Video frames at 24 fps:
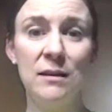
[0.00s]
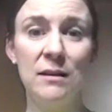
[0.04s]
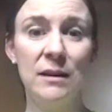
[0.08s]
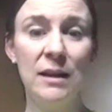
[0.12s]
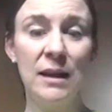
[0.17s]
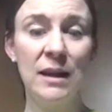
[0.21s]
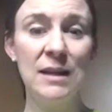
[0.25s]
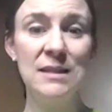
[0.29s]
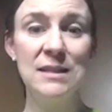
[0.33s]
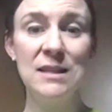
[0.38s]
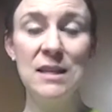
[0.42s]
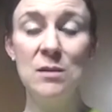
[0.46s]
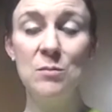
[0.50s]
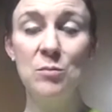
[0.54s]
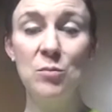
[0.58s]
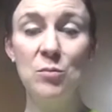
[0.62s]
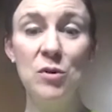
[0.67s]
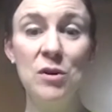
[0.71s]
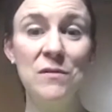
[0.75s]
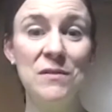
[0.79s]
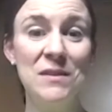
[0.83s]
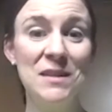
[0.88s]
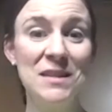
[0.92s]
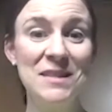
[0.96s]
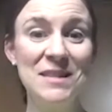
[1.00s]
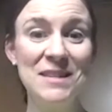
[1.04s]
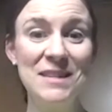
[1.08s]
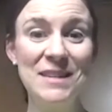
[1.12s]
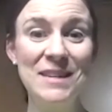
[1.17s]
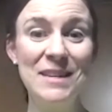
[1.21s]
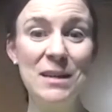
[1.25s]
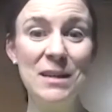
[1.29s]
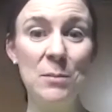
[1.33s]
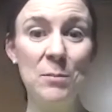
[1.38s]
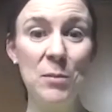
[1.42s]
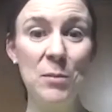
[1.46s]
like I said
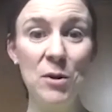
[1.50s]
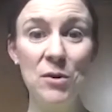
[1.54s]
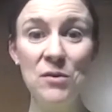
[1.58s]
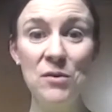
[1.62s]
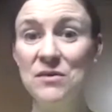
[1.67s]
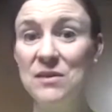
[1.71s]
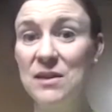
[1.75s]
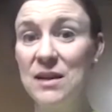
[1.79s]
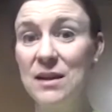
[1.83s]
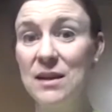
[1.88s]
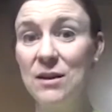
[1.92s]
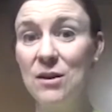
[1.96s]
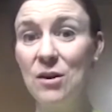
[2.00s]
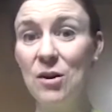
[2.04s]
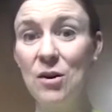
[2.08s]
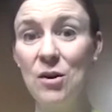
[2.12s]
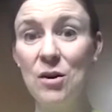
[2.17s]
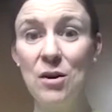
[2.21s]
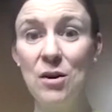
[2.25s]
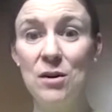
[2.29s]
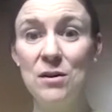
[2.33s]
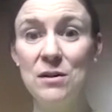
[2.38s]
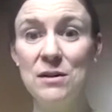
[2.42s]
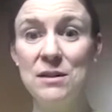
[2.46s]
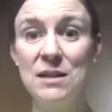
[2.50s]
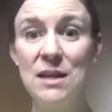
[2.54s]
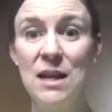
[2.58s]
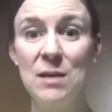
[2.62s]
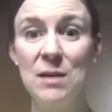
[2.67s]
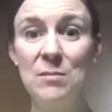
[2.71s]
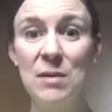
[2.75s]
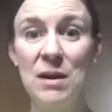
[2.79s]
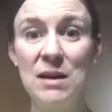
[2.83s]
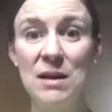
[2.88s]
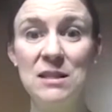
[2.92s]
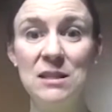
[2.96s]
previously, birthday card type
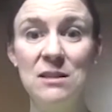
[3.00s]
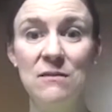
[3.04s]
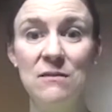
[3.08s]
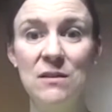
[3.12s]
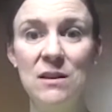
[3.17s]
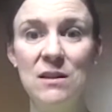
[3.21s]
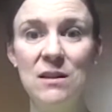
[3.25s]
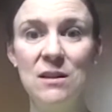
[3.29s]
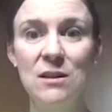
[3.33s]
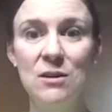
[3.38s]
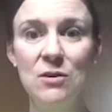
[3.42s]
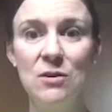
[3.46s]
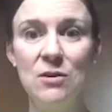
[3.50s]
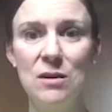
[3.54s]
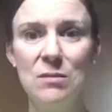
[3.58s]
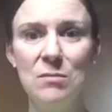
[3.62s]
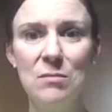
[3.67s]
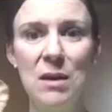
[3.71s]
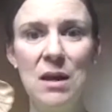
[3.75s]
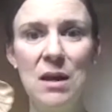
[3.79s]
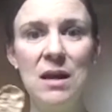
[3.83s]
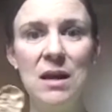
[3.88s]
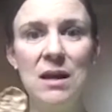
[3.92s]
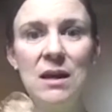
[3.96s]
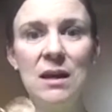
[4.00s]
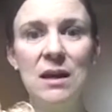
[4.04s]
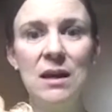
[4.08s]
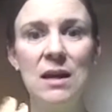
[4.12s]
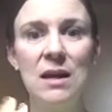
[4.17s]
activity that you can make